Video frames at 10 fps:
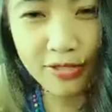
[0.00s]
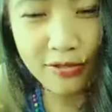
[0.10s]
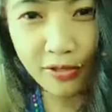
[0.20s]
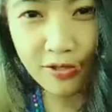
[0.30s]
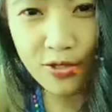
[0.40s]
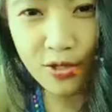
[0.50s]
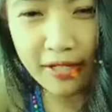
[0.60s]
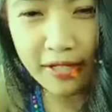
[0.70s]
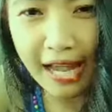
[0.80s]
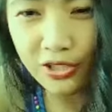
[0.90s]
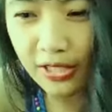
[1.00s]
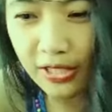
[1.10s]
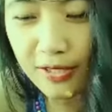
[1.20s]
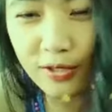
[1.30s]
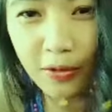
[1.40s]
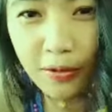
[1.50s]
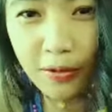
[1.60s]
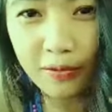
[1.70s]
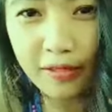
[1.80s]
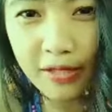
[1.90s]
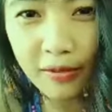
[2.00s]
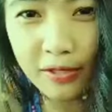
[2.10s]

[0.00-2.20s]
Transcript: Can you tell your story, Aichan, so huh?